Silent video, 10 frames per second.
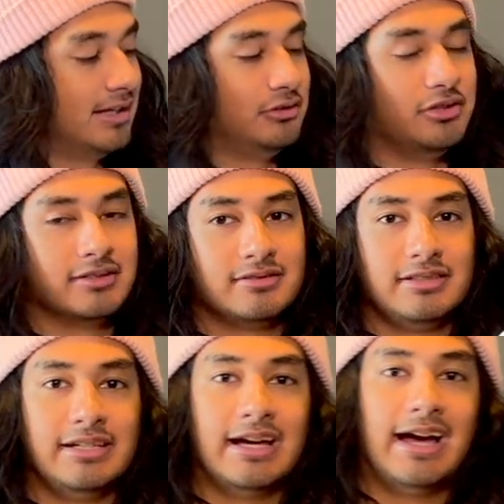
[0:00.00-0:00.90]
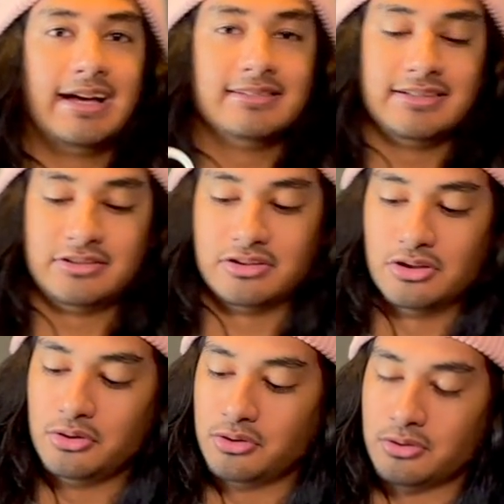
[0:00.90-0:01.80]
As you guys can see, it has its
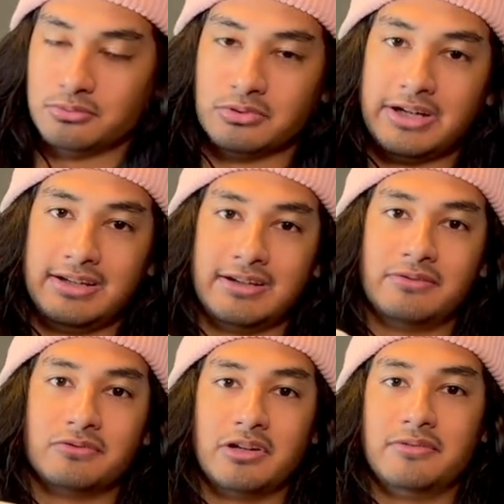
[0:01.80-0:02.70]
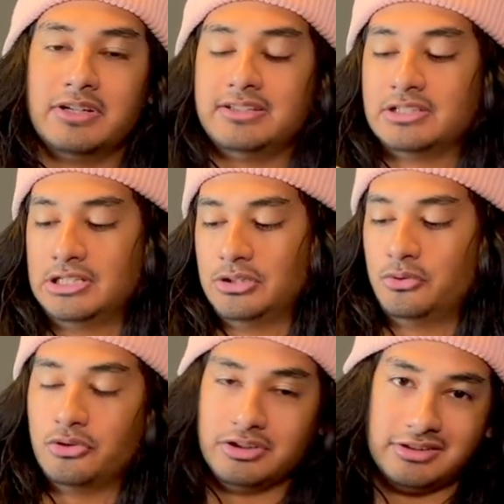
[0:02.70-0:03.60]
logo right in front of it,
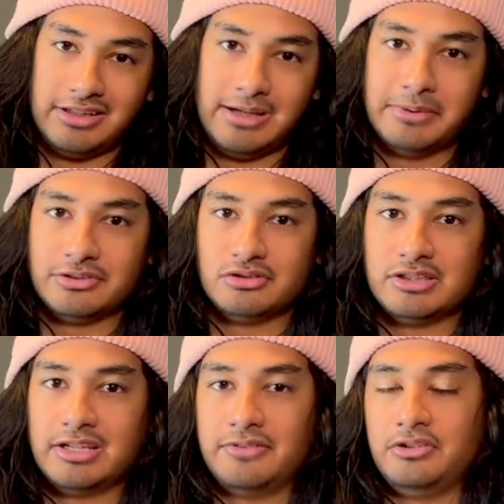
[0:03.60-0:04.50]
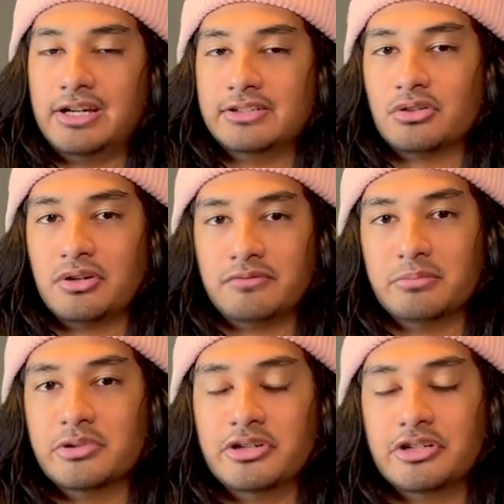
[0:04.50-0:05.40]
or its name, I should say, if you guys aren't
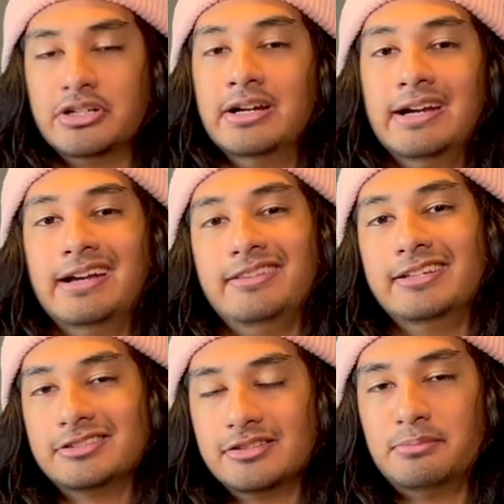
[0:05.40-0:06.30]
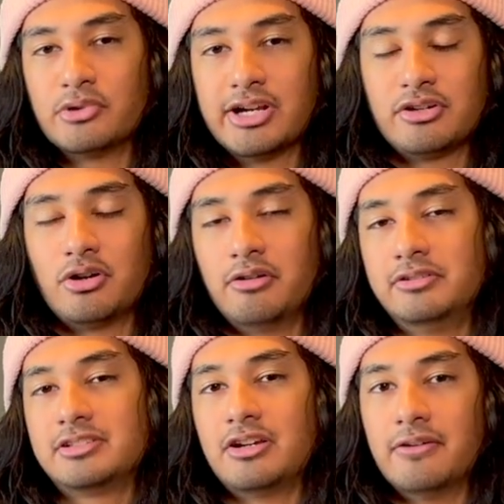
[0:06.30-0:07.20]
familiar. This is a brand called
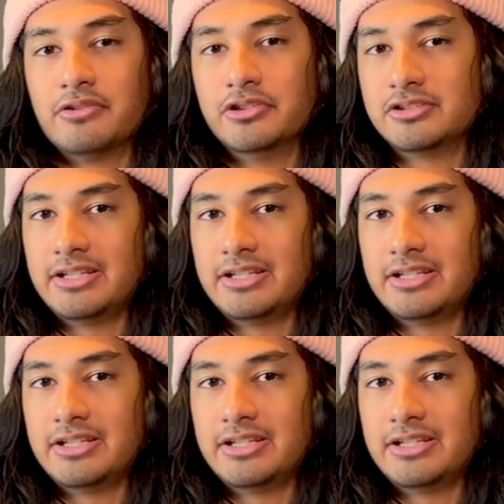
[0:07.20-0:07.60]
Scuffers.